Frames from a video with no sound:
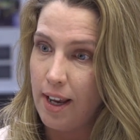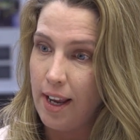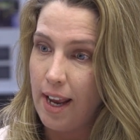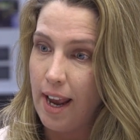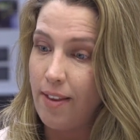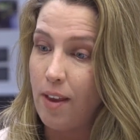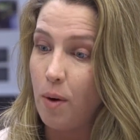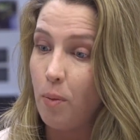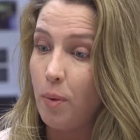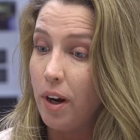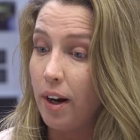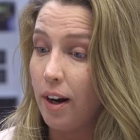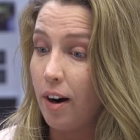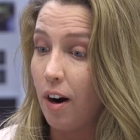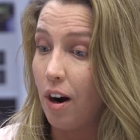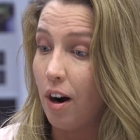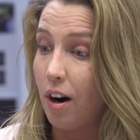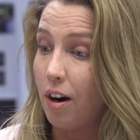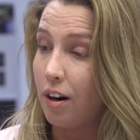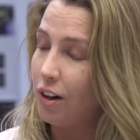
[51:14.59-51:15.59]
And then we
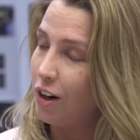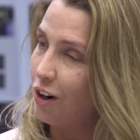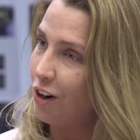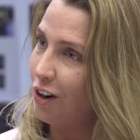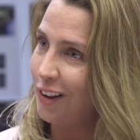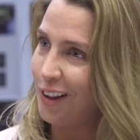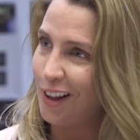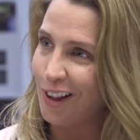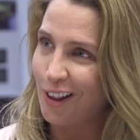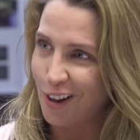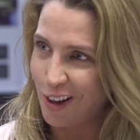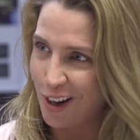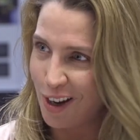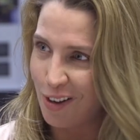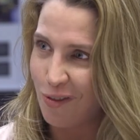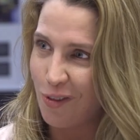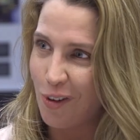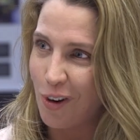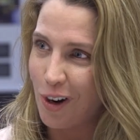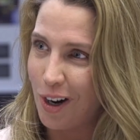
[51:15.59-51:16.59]
are currently
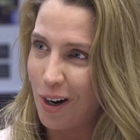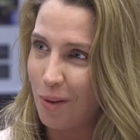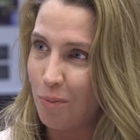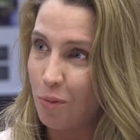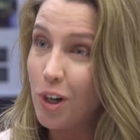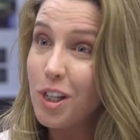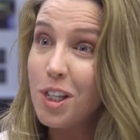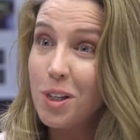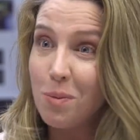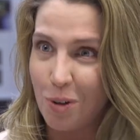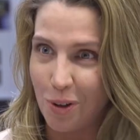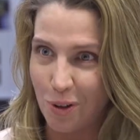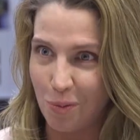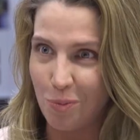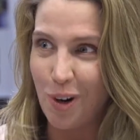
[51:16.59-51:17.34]
looking for a principal